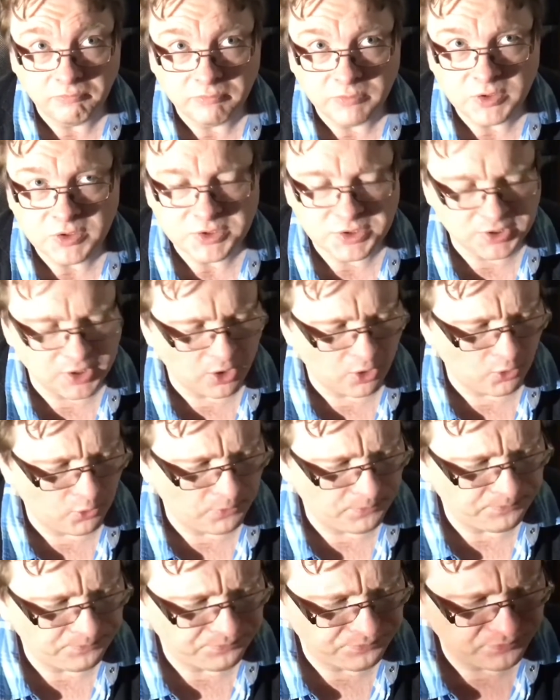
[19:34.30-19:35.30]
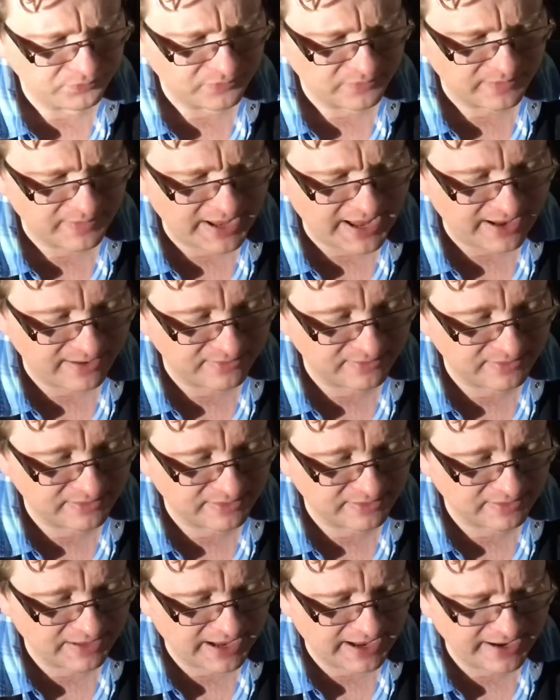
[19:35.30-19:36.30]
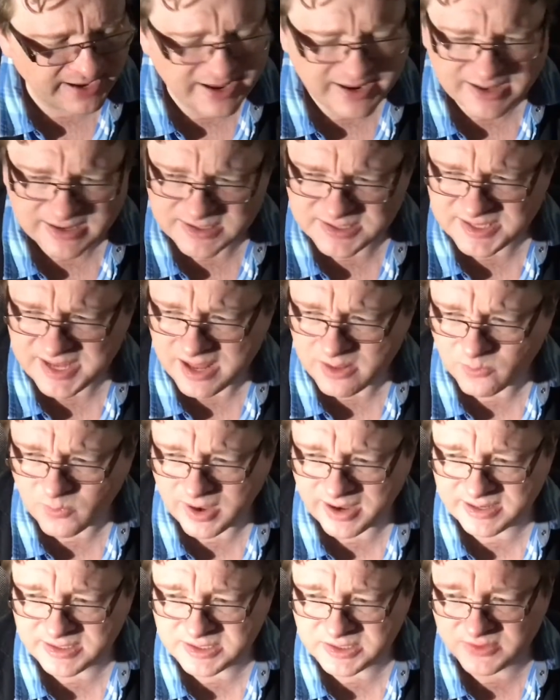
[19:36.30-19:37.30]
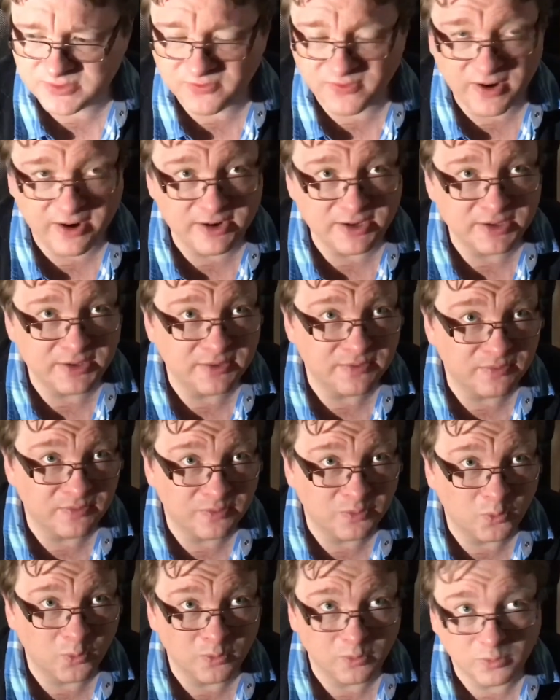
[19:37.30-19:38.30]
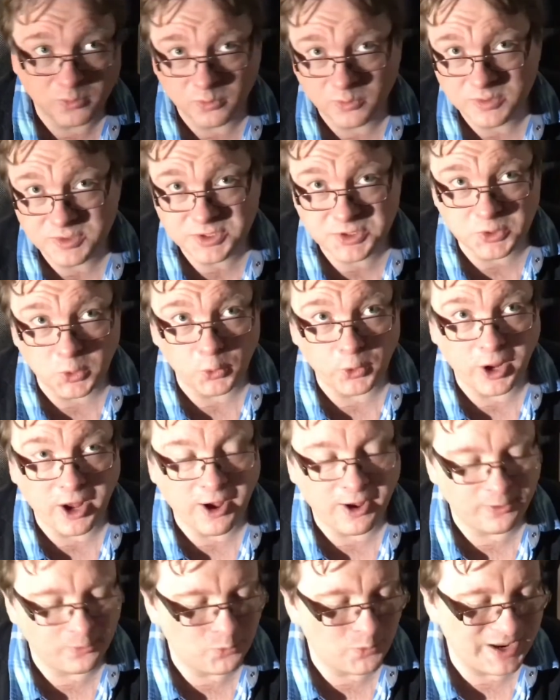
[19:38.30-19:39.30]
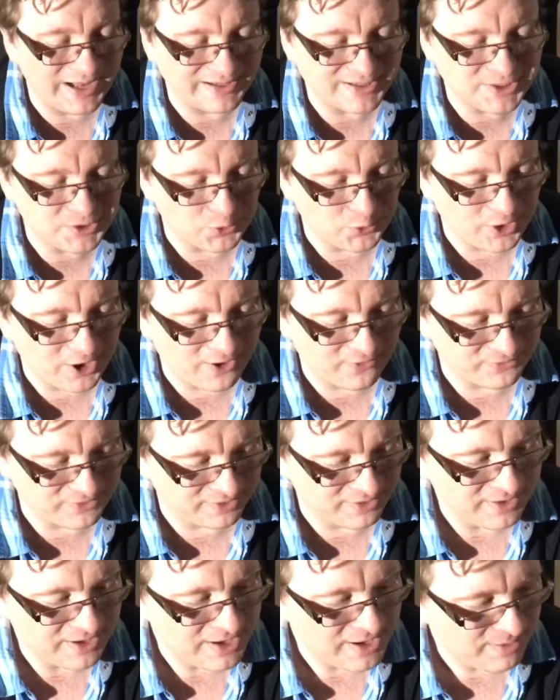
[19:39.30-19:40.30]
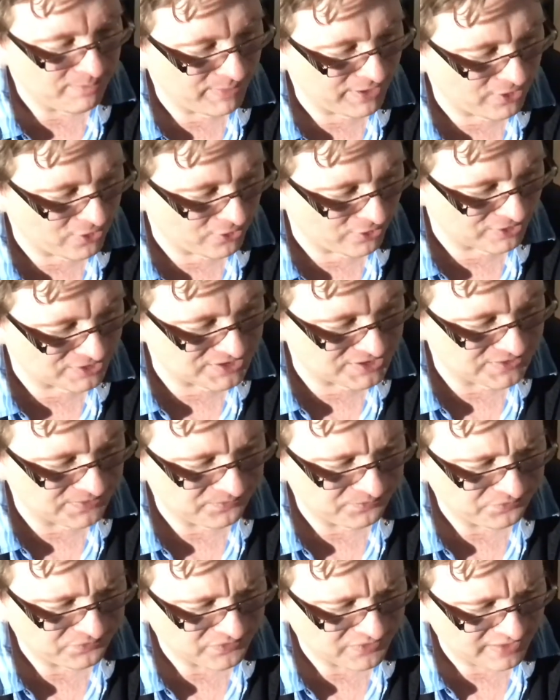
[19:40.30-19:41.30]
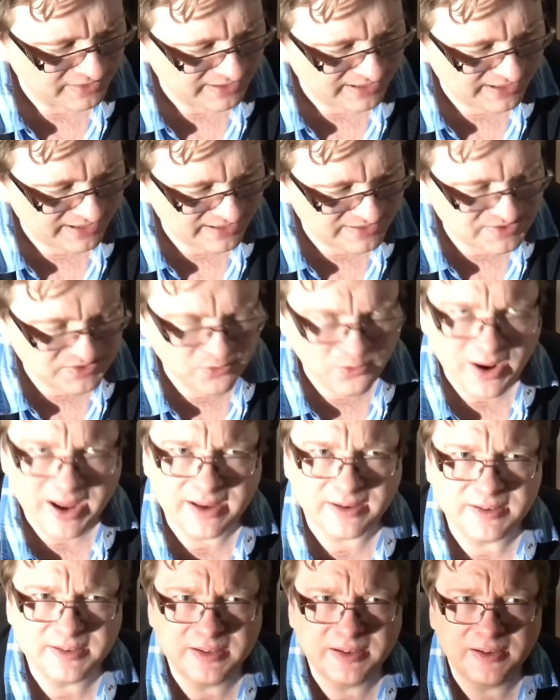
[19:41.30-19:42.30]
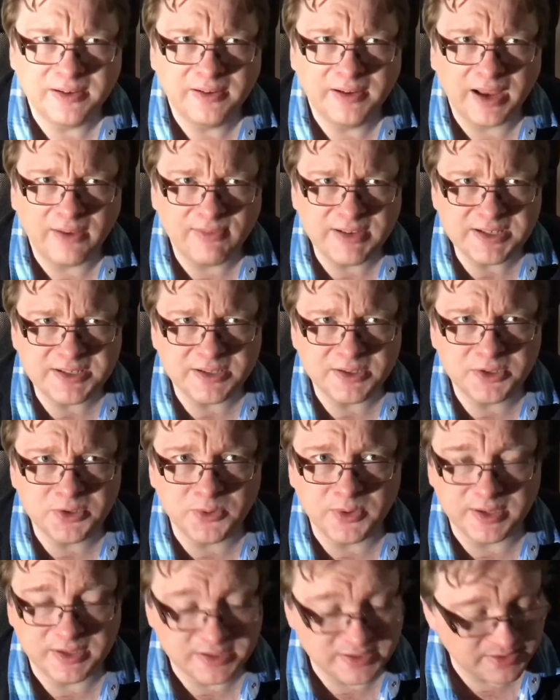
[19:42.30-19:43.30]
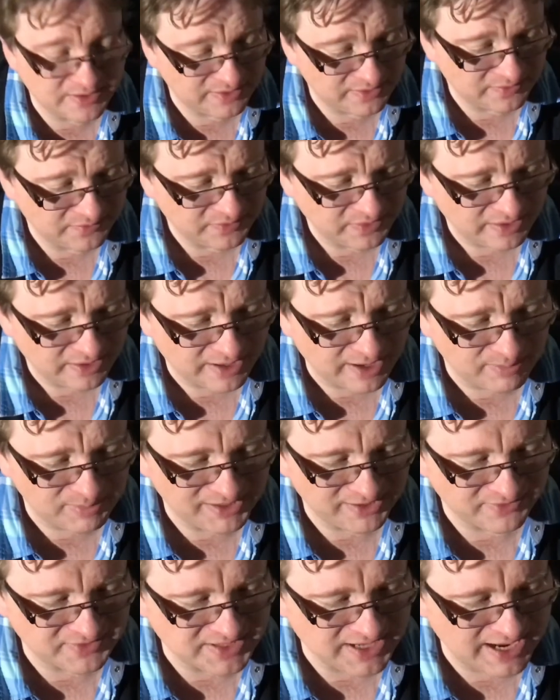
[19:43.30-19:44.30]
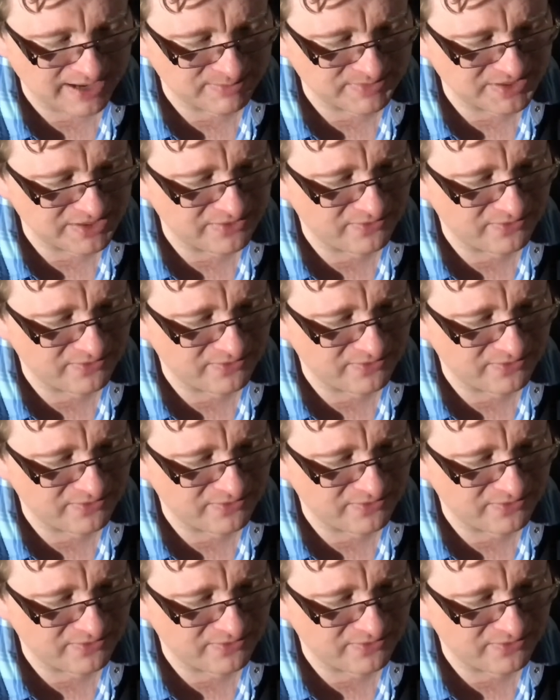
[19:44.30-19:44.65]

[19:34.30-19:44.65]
So, and I can understand why it's very well sought after, because it's great. I listened to it a couple of times.